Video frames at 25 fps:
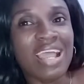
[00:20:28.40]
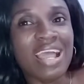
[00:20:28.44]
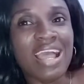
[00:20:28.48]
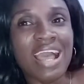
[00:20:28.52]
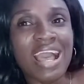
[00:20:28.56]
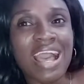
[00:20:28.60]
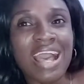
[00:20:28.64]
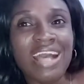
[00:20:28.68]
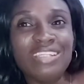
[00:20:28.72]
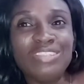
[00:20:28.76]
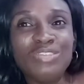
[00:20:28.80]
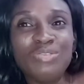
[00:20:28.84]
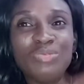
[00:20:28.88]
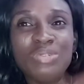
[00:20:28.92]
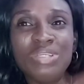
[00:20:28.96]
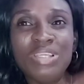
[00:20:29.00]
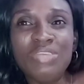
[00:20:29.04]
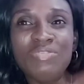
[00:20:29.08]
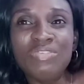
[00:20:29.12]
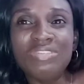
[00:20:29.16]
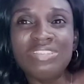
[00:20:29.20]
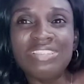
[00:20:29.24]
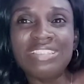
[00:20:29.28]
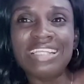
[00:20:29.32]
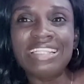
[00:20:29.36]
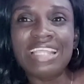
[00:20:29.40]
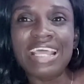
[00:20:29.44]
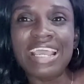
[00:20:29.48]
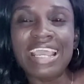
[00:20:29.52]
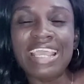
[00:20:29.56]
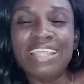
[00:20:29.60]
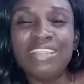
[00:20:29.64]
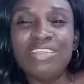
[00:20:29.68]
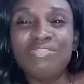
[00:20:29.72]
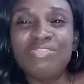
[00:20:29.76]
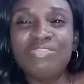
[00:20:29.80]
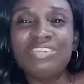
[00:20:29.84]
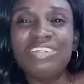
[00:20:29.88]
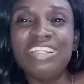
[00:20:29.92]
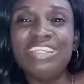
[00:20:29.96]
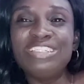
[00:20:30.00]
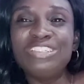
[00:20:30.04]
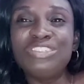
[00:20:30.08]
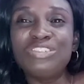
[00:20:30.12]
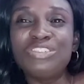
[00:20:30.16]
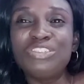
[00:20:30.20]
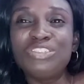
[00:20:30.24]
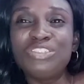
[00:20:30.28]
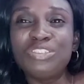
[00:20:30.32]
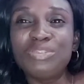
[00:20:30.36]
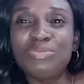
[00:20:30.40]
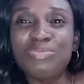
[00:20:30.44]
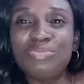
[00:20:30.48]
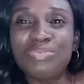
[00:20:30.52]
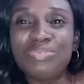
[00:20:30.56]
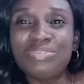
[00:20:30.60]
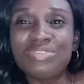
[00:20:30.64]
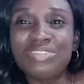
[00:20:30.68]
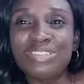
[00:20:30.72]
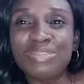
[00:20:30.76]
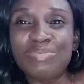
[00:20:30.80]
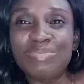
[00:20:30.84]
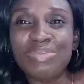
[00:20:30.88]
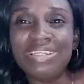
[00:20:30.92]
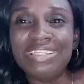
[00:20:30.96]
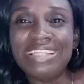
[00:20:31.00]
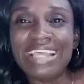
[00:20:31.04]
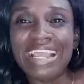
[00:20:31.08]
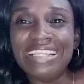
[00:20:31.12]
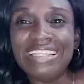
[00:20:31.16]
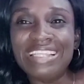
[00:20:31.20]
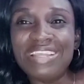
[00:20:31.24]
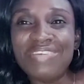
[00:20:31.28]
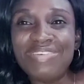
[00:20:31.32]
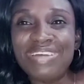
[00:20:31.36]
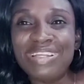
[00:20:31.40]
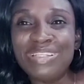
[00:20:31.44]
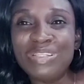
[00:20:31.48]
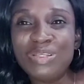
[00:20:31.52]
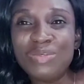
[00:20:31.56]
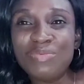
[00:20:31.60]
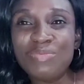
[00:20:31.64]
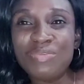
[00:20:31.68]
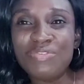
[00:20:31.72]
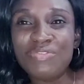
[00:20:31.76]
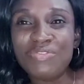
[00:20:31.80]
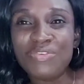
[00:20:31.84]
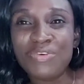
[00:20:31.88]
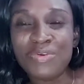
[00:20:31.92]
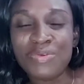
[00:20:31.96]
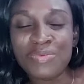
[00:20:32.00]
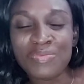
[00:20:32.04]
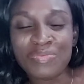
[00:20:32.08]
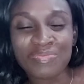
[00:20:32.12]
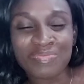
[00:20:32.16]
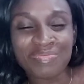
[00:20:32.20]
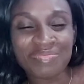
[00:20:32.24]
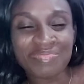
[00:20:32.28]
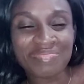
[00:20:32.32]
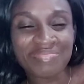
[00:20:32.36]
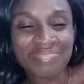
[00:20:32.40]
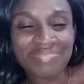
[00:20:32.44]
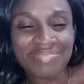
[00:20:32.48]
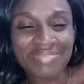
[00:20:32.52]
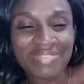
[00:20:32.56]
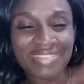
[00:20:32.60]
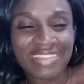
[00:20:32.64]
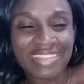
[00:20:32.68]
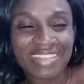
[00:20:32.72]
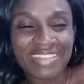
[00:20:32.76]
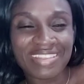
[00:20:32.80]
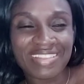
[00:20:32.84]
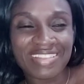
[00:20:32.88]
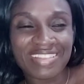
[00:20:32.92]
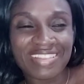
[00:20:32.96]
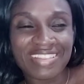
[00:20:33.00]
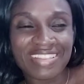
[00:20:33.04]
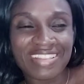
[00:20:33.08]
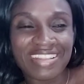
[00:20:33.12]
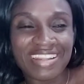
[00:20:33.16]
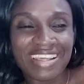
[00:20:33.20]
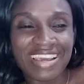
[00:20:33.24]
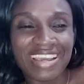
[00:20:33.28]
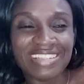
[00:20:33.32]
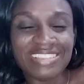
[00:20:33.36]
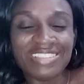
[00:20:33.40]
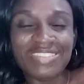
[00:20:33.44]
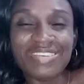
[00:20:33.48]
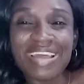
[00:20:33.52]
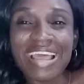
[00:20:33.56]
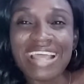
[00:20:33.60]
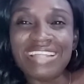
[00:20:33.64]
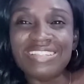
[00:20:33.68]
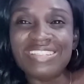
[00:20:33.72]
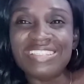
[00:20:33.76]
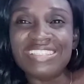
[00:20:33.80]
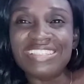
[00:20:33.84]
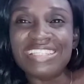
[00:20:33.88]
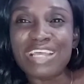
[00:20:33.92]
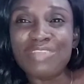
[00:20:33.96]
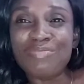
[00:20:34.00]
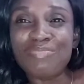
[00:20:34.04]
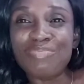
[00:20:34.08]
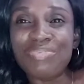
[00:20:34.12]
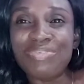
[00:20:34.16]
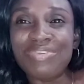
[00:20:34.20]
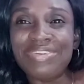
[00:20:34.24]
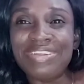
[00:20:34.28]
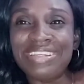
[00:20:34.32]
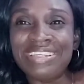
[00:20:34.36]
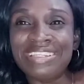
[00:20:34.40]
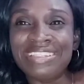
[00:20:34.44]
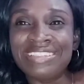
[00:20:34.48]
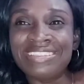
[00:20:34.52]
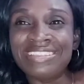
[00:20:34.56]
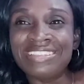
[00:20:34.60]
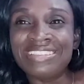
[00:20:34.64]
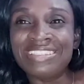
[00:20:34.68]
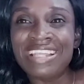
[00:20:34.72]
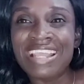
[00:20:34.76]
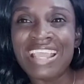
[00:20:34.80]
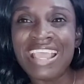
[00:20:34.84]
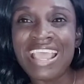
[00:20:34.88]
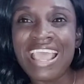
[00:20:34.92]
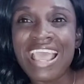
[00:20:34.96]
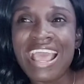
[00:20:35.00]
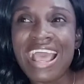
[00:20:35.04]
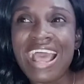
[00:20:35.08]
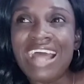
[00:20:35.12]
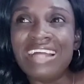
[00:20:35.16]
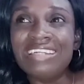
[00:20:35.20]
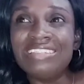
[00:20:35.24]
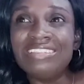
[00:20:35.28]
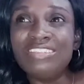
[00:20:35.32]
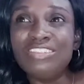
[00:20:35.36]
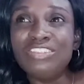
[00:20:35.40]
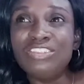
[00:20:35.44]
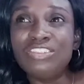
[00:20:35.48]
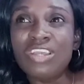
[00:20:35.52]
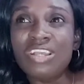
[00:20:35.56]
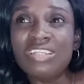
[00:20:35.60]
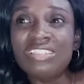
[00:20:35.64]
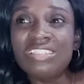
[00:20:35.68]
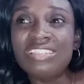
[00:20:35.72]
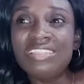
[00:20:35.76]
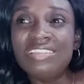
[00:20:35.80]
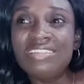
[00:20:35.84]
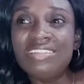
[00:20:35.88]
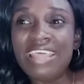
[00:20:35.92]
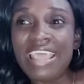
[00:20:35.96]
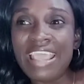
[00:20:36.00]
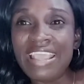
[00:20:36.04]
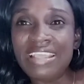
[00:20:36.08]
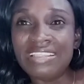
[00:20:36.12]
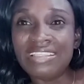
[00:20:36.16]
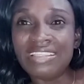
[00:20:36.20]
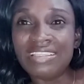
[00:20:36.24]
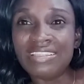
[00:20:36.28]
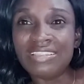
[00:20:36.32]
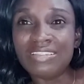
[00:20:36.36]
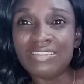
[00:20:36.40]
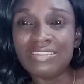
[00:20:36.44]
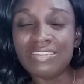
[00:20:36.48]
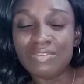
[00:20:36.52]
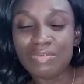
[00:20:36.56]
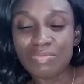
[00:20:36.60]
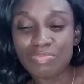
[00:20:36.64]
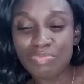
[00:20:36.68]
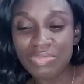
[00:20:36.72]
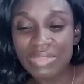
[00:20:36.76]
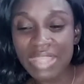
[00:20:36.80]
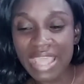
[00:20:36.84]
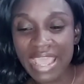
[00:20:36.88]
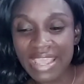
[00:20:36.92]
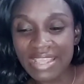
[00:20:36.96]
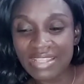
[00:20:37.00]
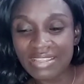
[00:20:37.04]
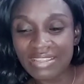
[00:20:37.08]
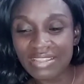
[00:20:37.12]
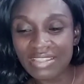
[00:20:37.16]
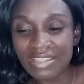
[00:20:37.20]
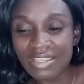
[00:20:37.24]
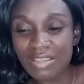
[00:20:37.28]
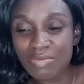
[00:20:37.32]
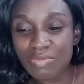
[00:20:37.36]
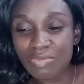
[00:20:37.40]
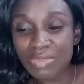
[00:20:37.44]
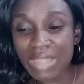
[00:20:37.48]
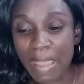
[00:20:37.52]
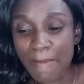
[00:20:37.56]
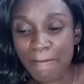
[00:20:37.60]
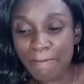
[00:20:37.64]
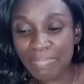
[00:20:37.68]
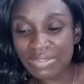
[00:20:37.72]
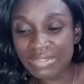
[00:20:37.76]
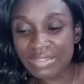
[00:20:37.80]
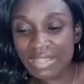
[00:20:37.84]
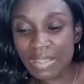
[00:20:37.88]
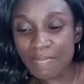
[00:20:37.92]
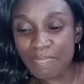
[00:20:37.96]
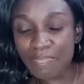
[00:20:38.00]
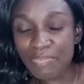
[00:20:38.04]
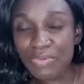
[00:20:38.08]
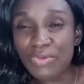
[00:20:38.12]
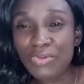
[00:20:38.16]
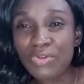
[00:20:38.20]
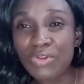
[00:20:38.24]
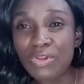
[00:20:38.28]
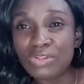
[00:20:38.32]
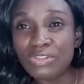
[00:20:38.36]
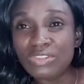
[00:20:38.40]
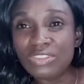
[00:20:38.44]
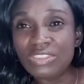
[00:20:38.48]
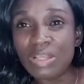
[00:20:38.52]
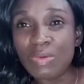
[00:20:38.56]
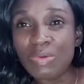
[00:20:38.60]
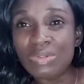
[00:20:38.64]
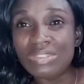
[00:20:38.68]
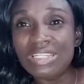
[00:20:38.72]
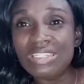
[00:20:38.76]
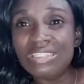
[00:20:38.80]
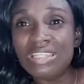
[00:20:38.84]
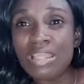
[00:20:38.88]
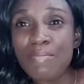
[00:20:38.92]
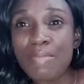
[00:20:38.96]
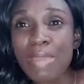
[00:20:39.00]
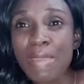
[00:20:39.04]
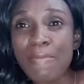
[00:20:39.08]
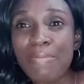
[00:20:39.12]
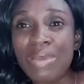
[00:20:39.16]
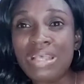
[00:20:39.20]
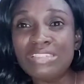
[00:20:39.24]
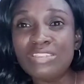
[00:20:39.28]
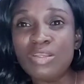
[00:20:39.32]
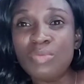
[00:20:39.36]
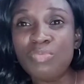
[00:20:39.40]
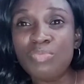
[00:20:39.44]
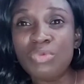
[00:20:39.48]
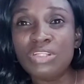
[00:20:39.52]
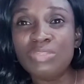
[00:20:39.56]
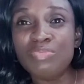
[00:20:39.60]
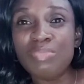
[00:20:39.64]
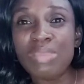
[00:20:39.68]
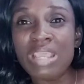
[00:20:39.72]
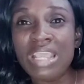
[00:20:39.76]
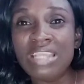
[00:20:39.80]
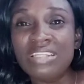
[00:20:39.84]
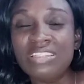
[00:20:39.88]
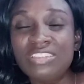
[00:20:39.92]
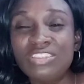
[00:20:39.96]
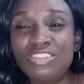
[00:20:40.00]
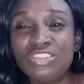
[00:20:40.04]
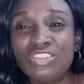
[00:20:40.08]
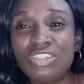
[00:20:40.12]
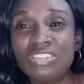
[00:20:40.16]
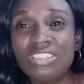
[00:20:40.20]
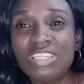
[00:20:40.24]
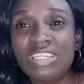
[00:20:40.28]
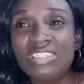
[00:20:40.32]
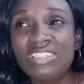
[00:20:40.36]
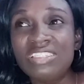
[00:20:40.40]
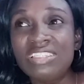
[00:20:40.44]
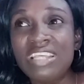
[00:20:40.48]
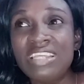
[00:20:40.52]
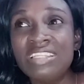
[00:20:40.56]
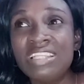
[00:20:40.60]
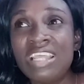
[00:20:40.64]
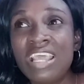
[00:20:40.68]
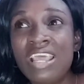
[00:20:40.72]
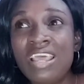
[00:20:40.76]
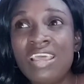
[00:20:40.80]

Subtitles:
how do we even start that kind of relationship with somebody that I never knew before? So I had to start praying. And just then, if that same period, there was a day my pastor brought me into church and said,